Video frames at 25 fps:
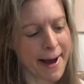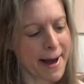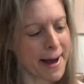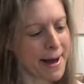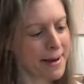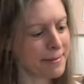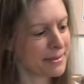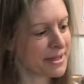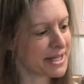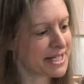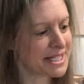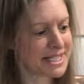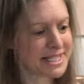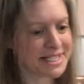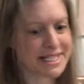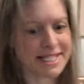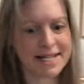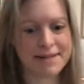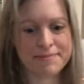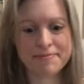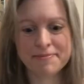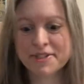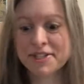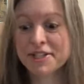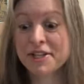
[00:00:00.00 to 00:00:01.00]
Let's see.
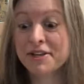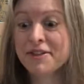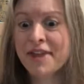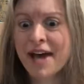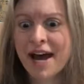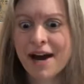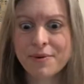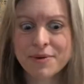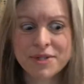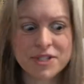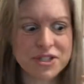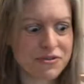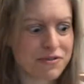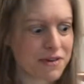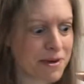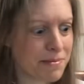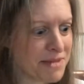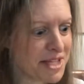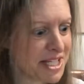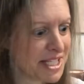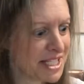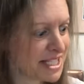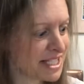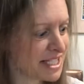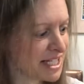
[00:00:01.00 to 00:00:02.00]
So that was from
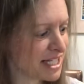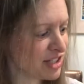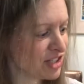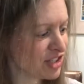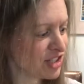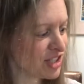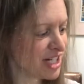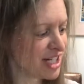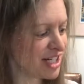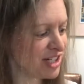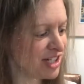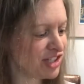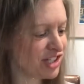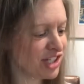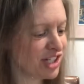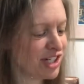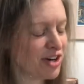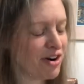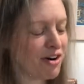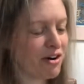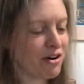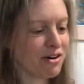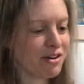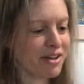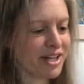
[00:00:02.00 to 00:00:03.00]
the Stitch Niche in
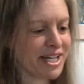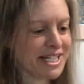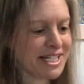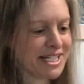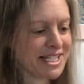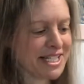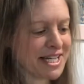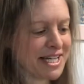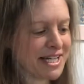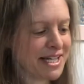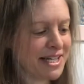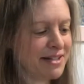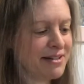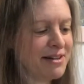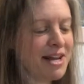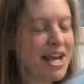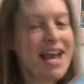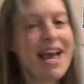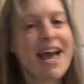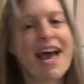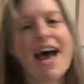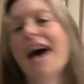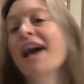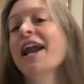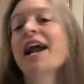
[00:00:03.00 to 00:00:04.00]
Arlington.
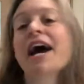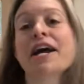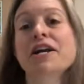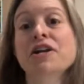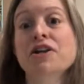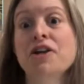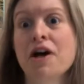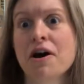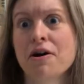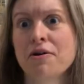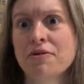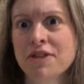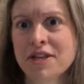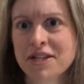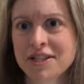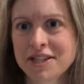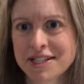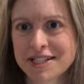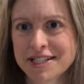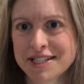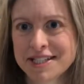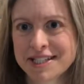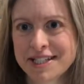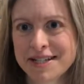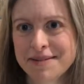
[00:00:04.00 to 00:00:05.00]
And I know that
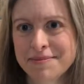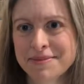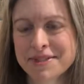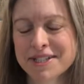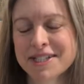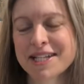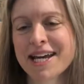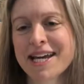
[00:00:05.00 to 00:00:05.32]
this seems like